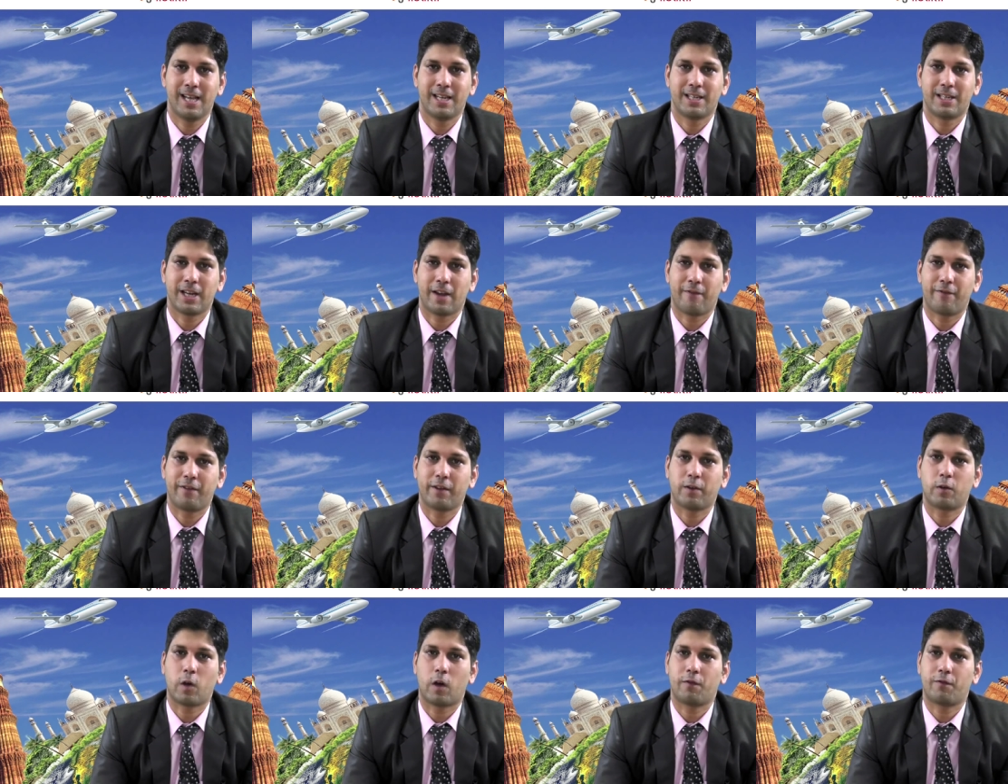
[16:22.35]

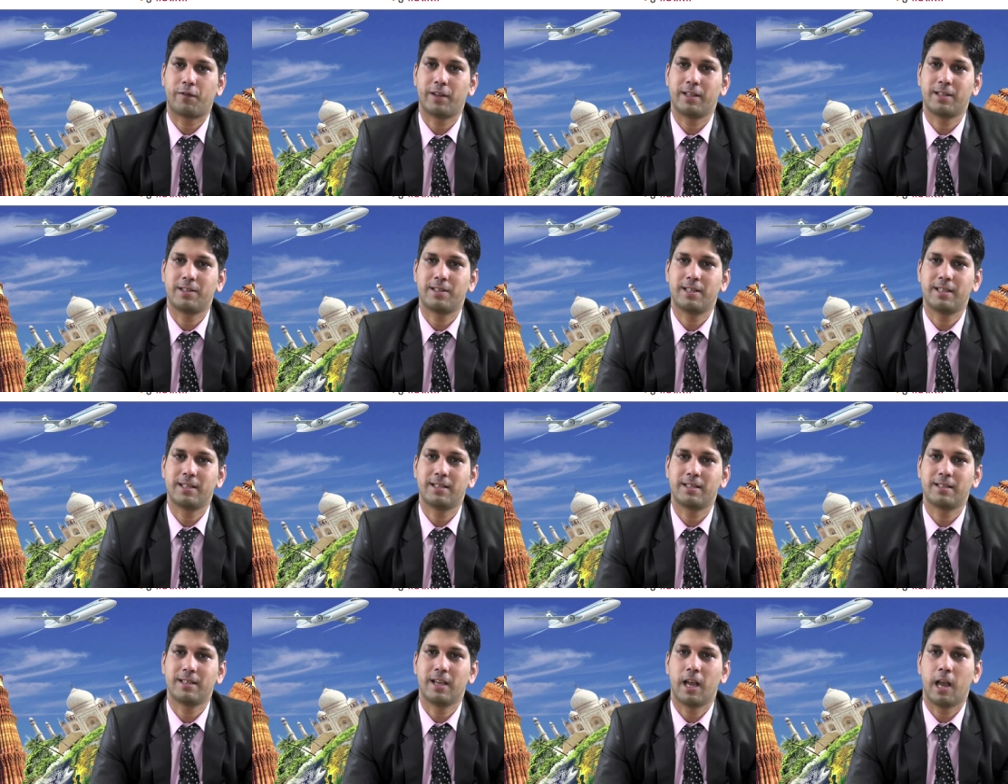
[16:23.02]
Traffic
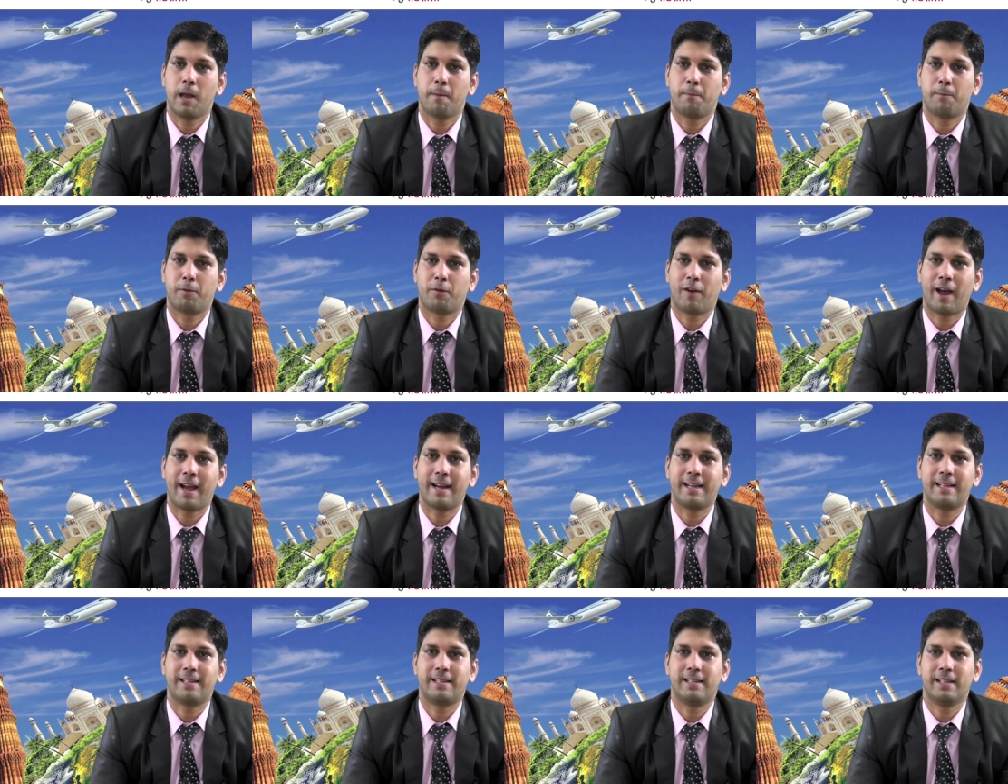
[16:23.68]
conferences
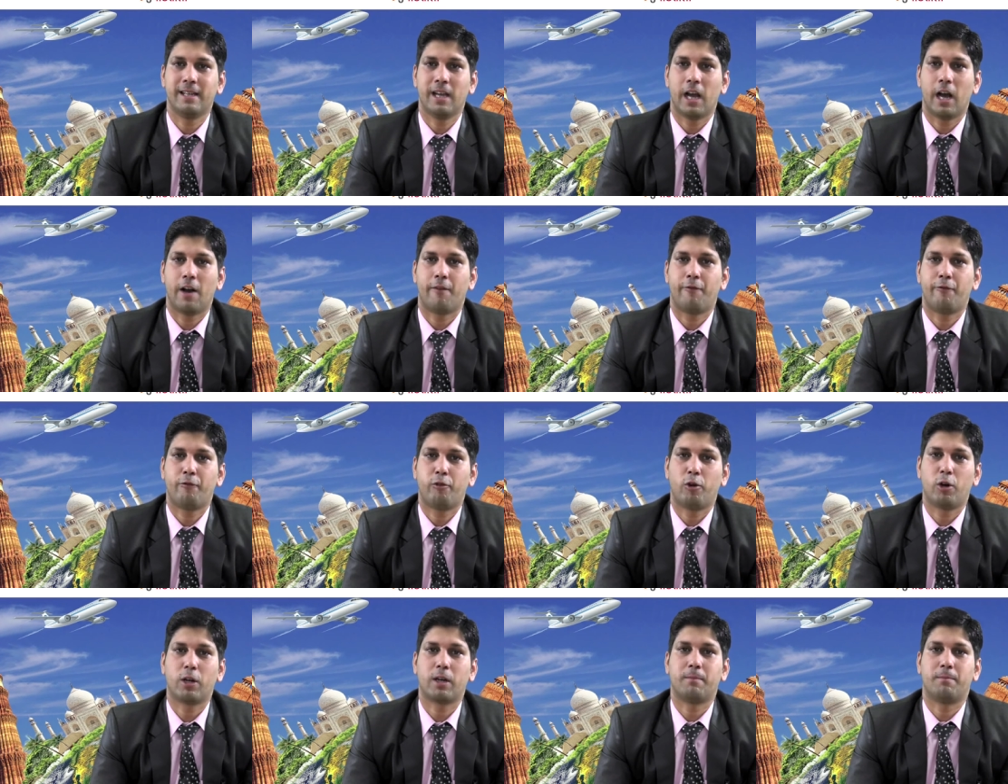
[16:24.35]
provide a
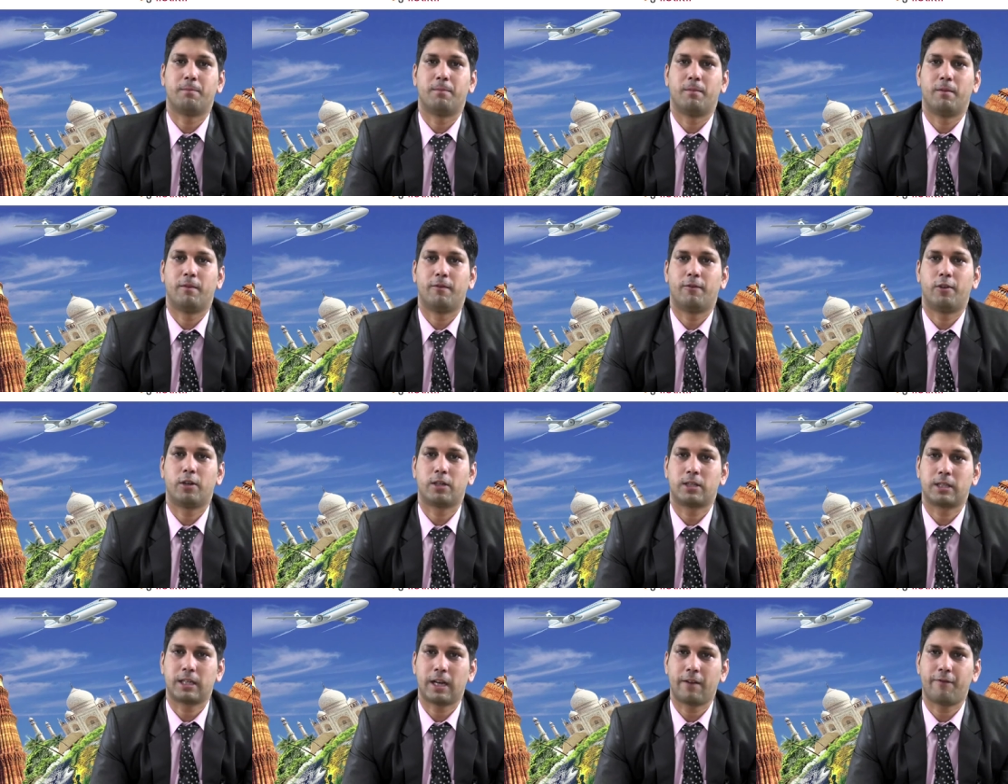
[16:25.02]
forum
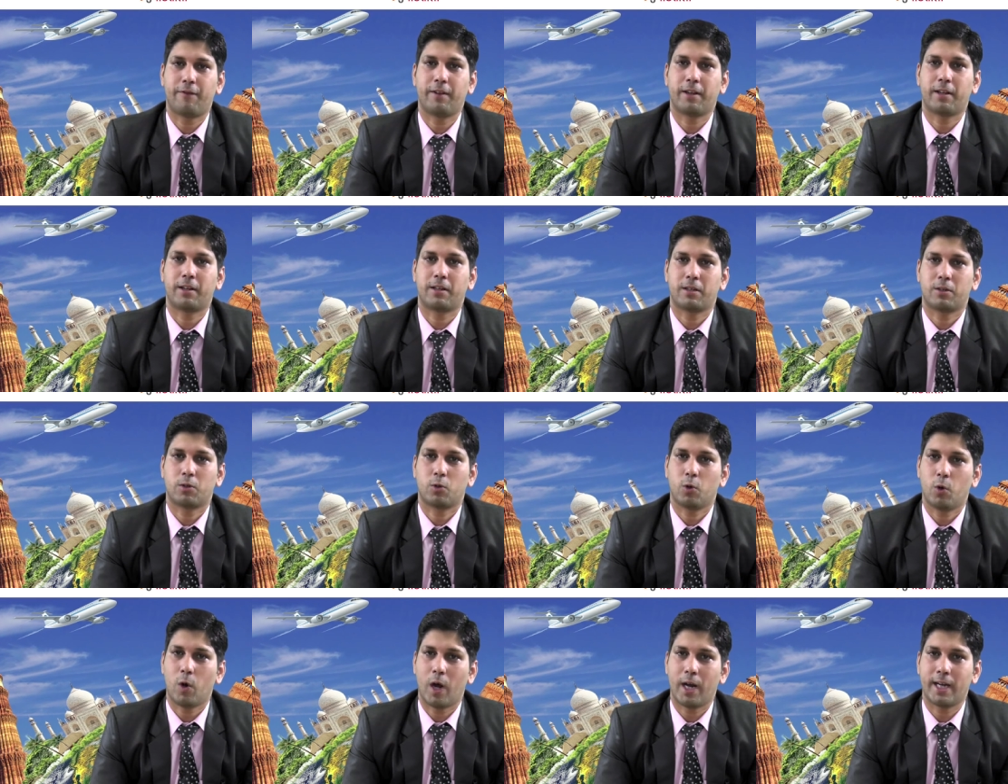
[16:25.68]
for traffic
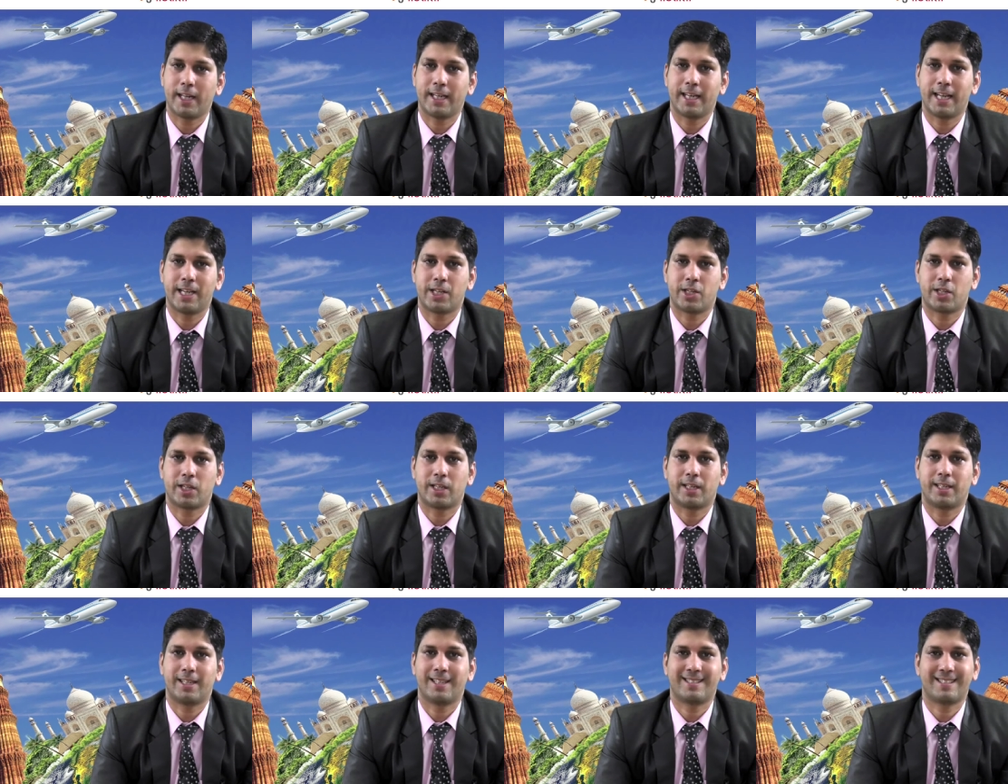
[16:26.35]

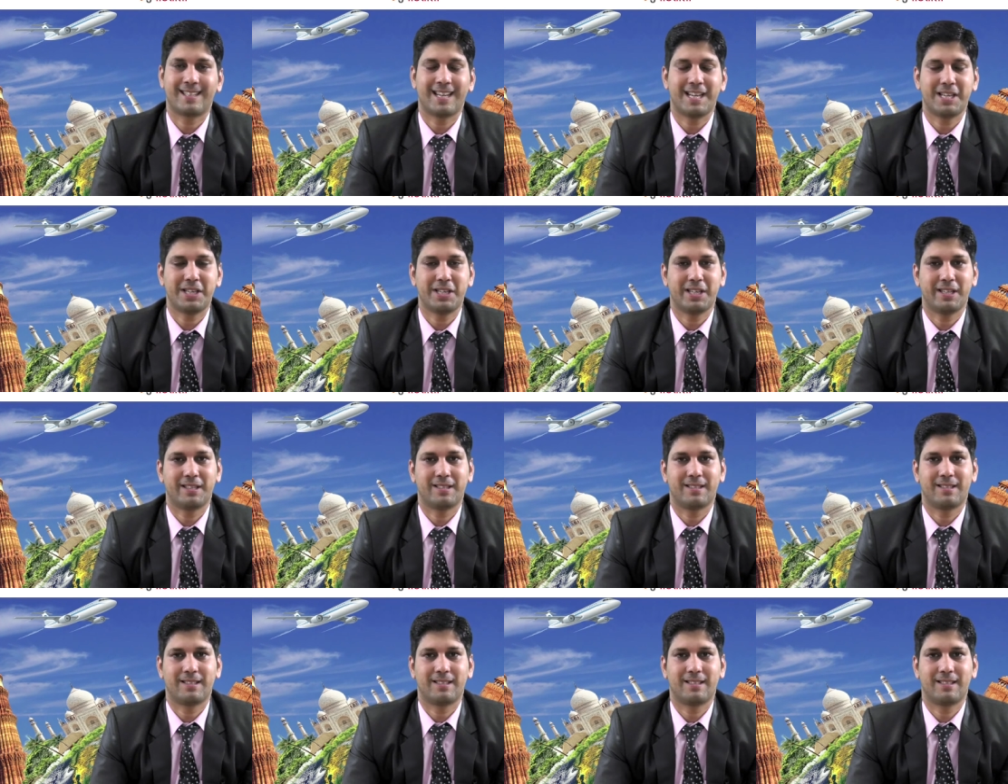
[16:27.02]
coordination
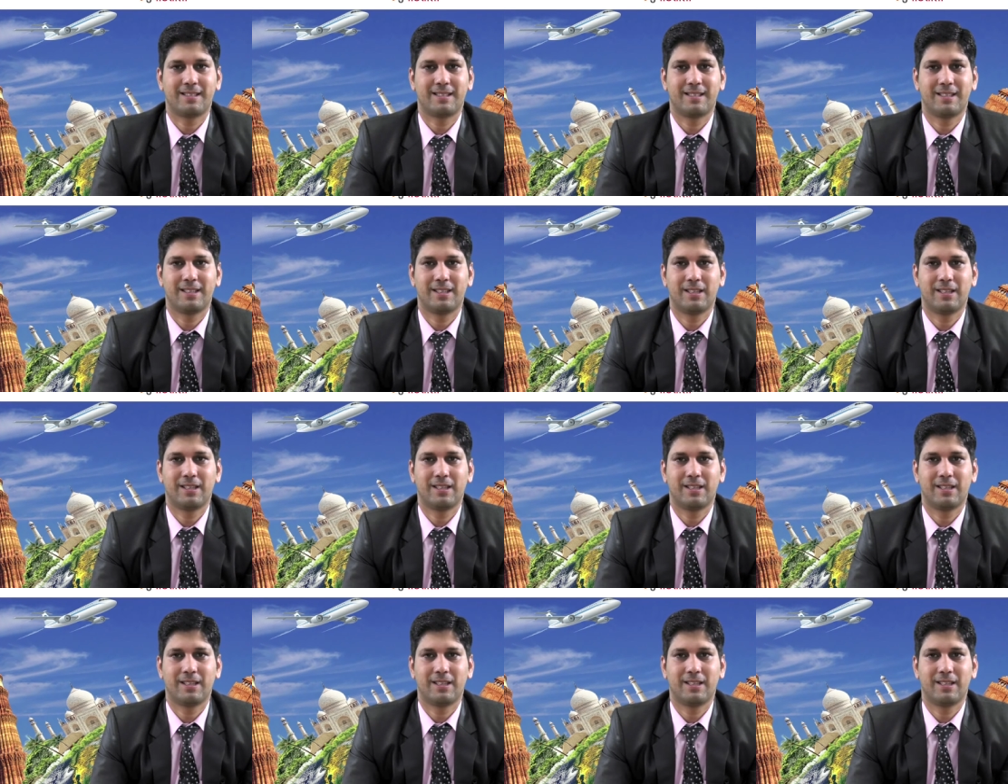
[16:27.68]
discussions.